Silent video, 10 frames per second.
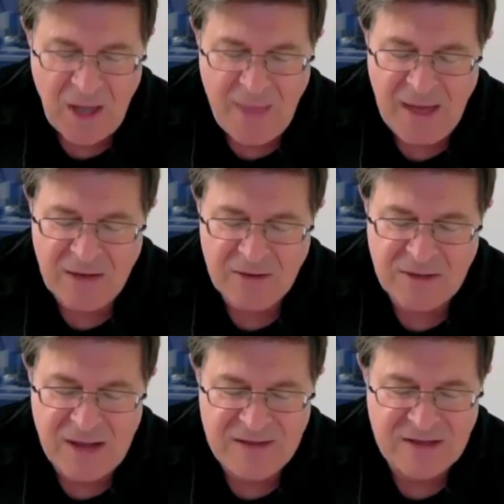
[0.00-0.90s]
And
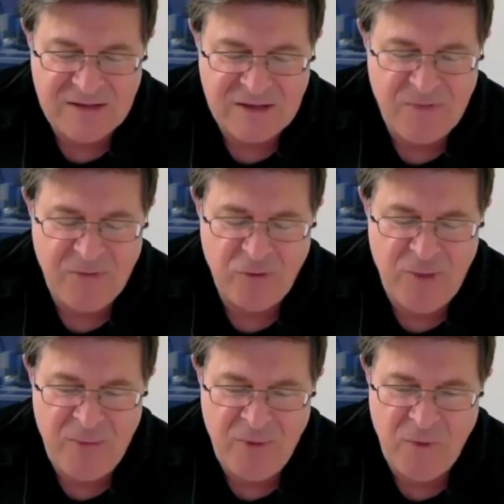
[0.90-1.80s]
that ties into something.
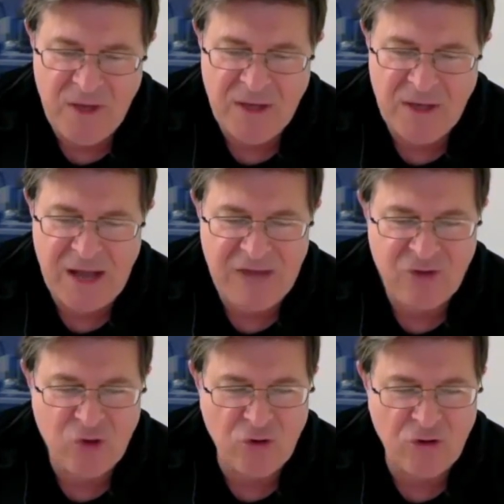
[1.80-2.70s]
Remember when
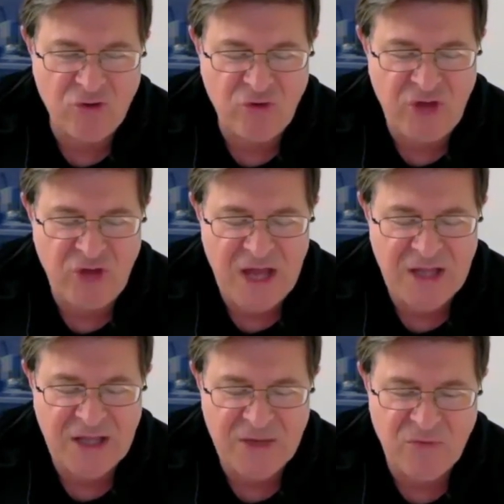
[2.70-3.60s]
Cassiodorus was
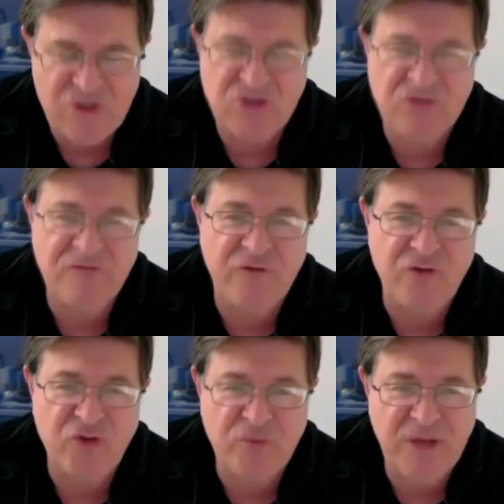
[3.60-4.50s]
saying that we shouldn't
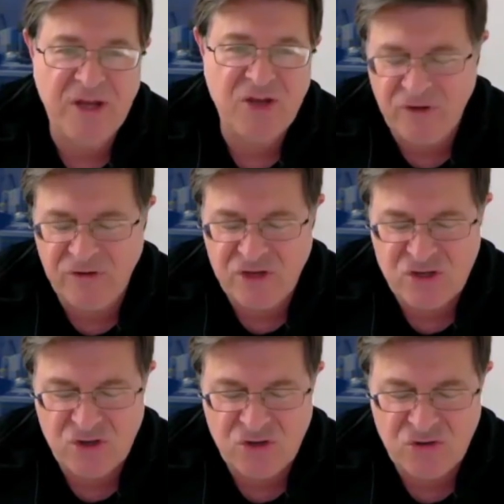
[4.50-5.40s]
forcibly convert the
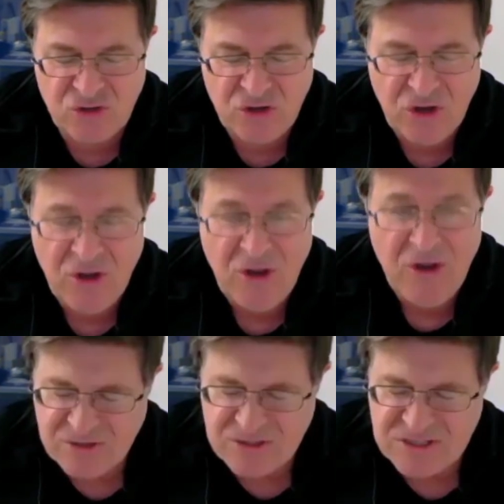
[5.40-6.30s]
Jews?
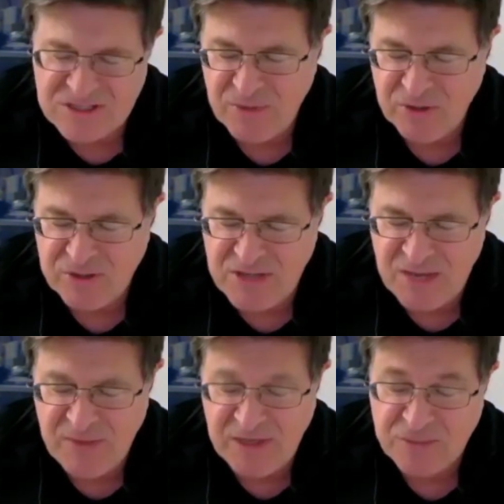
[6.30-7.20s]
So there's a similar
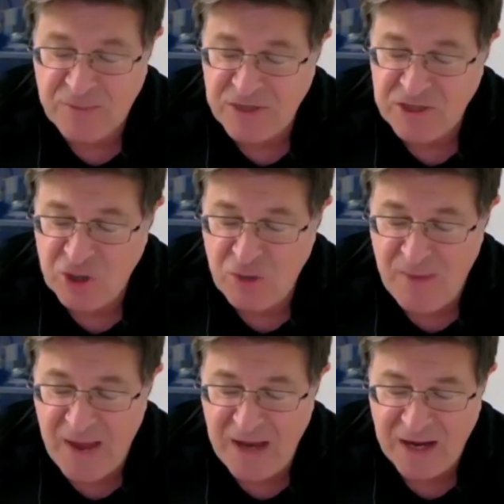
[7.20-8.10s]
sentiment expressed here
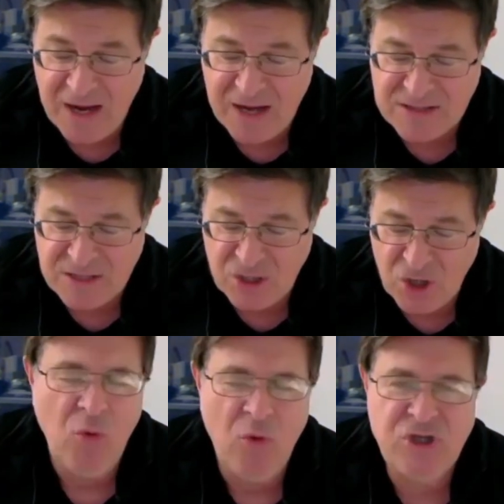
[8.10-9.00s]
by Augustine.
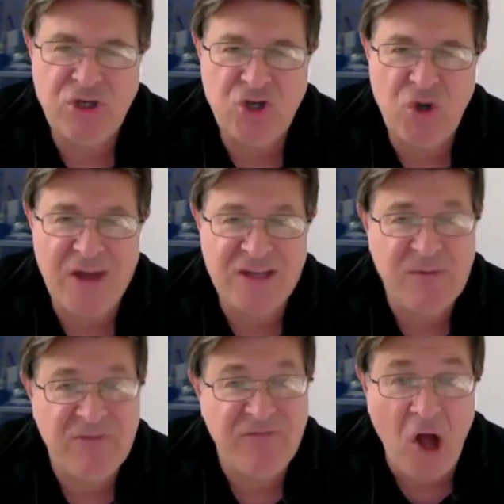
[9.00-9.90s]
What you do has
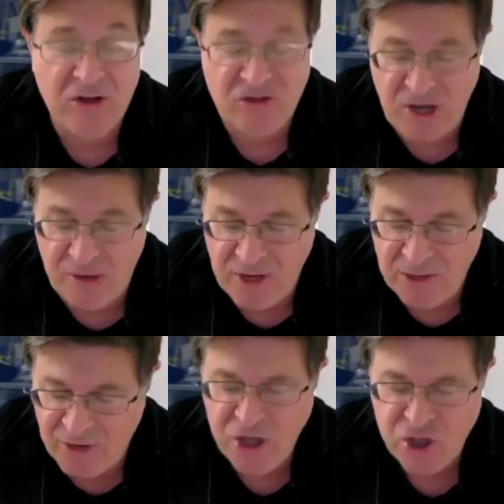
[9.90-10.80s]
to be
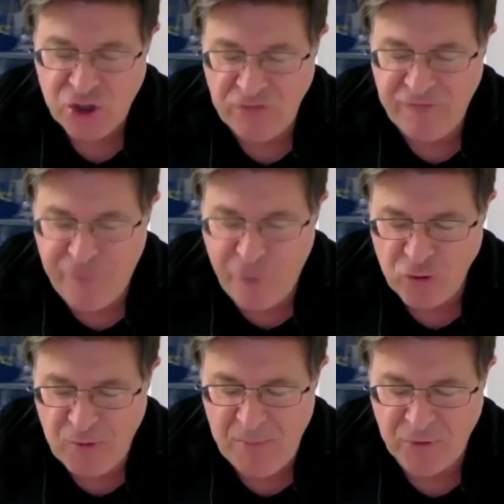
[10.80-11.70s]
voluntary. You shouldn't
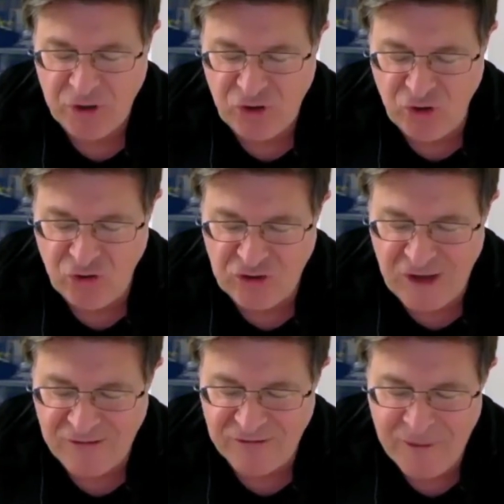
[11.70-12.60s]
force people to do
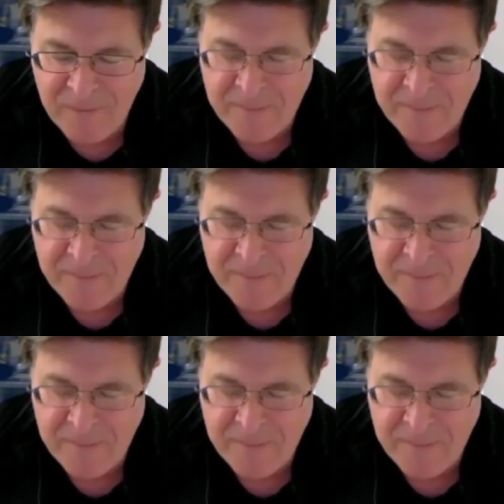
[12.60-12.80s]
stuff.